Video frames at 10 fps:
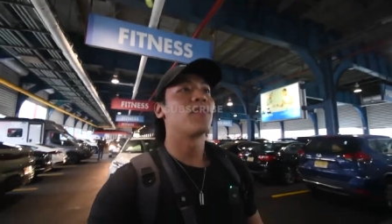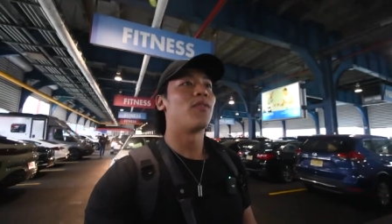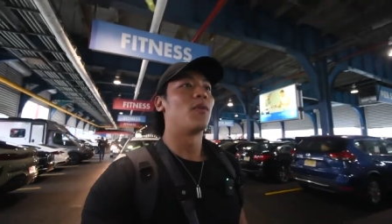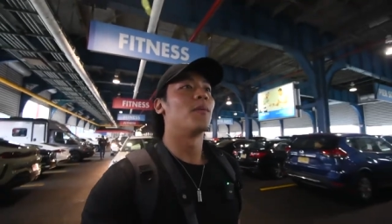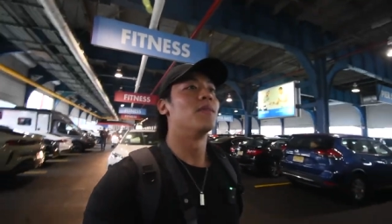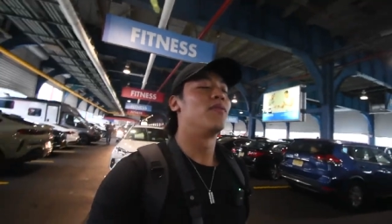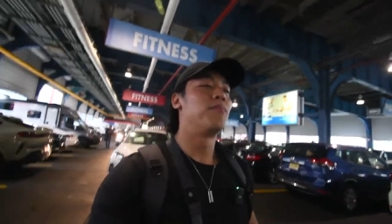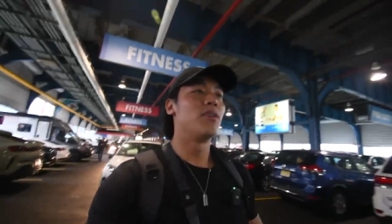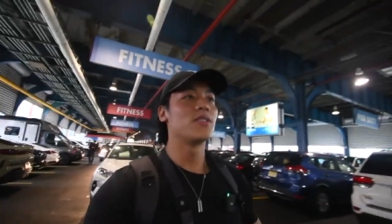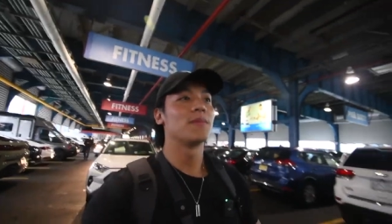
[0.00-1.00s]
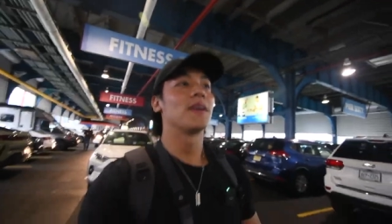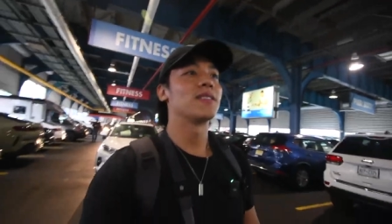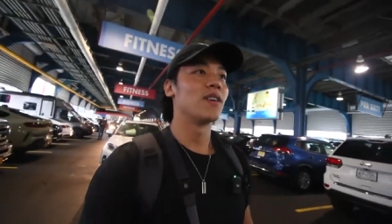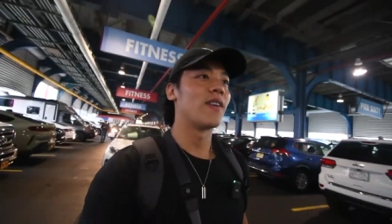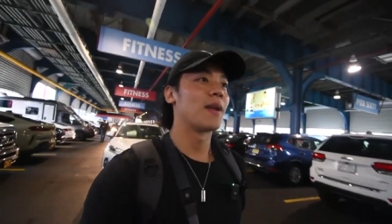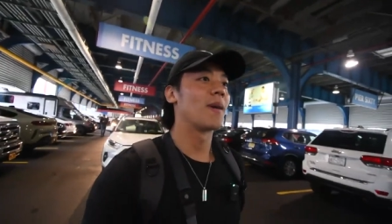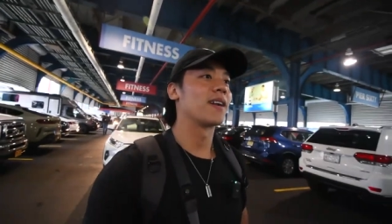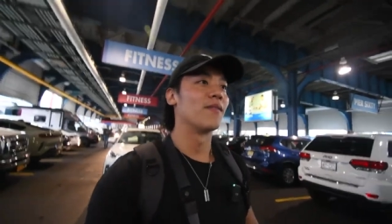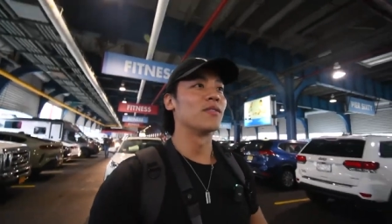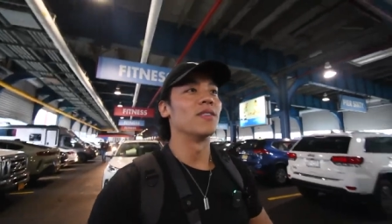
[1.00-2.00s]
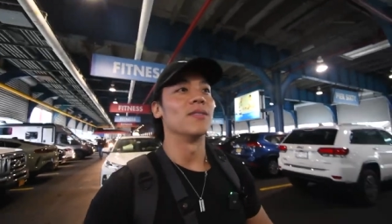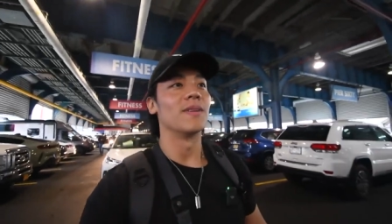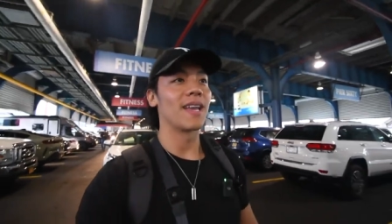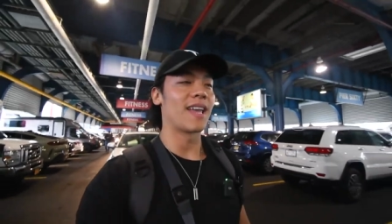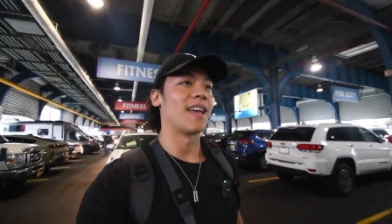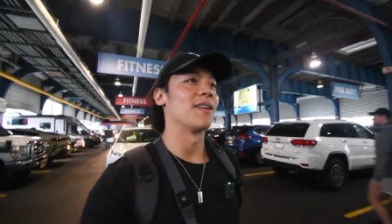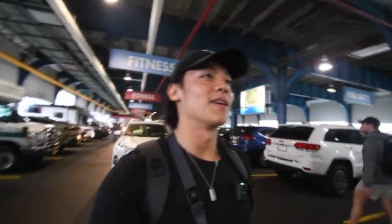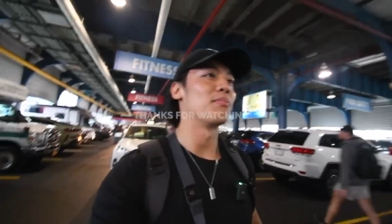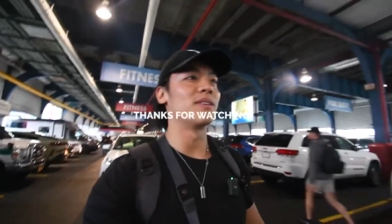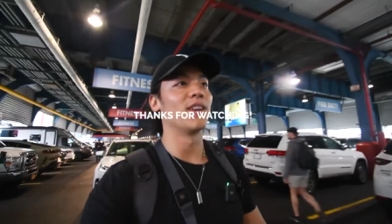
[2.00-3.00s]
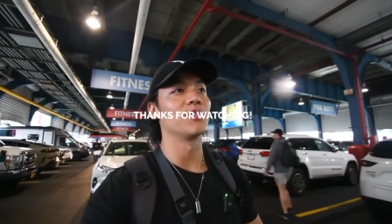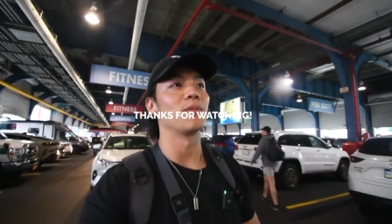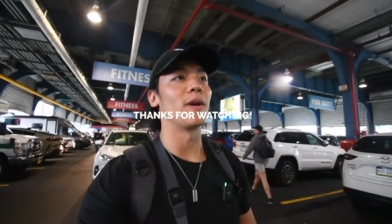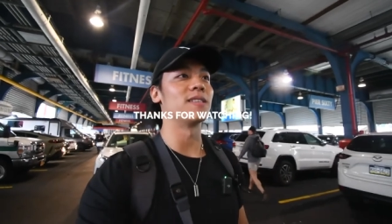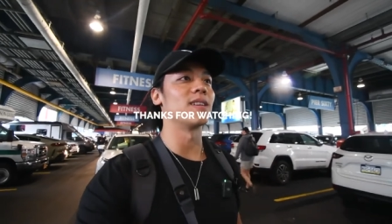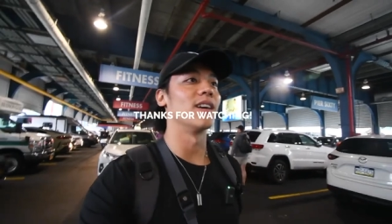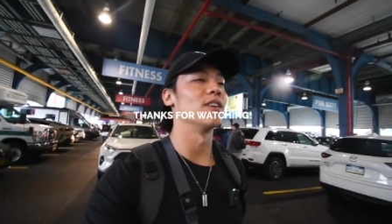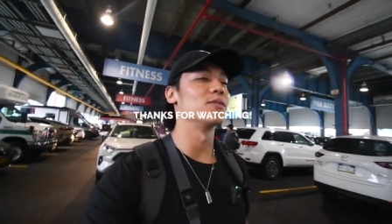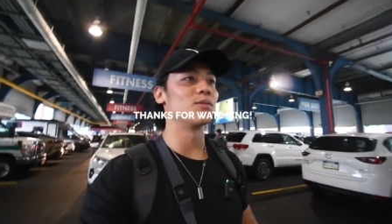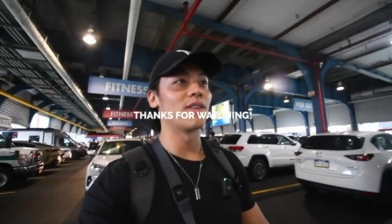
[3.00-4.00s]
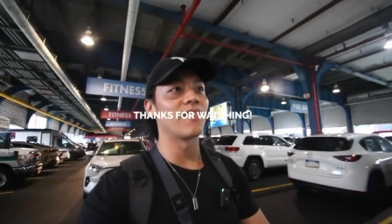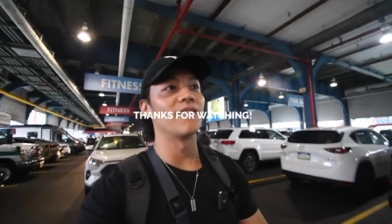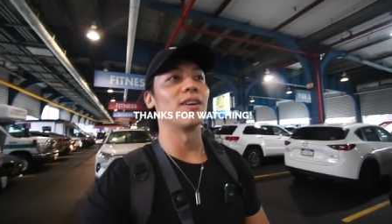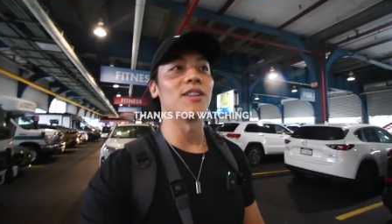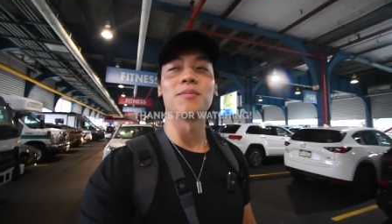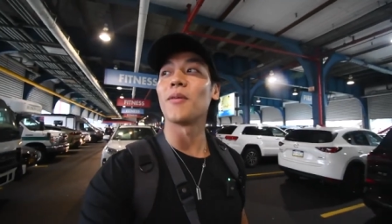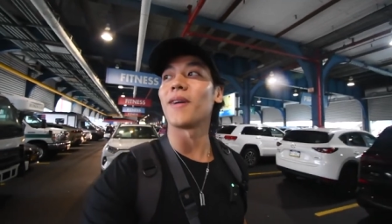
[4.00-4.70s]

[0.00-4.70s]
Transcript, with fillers: form of pushing myself out of my comfort zone and potentially wasting $125, but